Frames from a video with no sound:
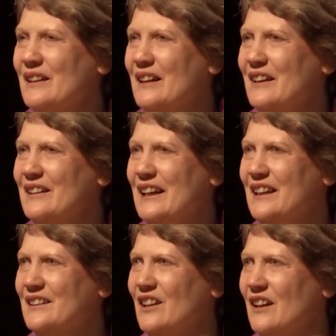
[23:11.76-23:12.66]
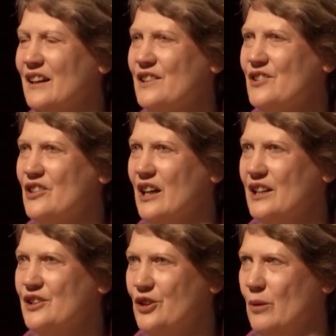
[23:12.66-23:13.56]
our headlines are
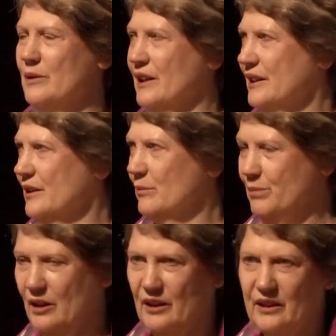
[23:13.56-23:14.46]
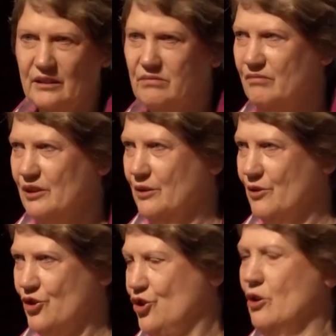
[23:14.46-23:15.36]
dominated by
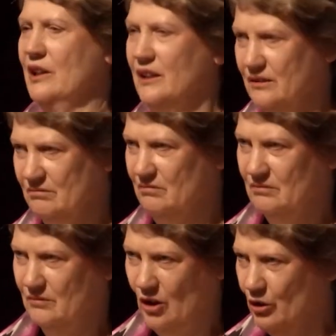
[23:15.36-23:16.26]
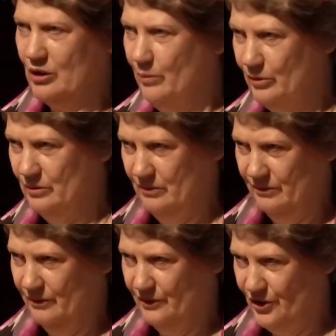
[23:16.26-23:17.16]
shocking, horrible,
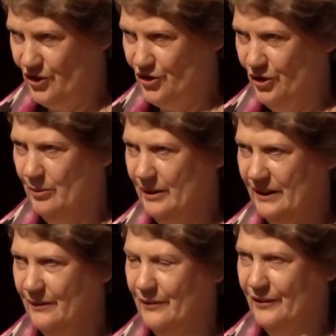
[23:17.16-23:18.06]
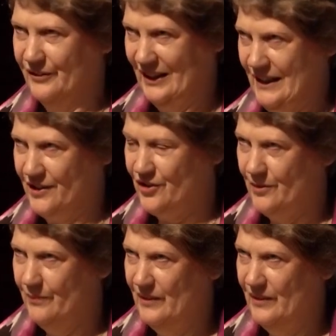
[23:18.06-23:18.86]
disturbing things.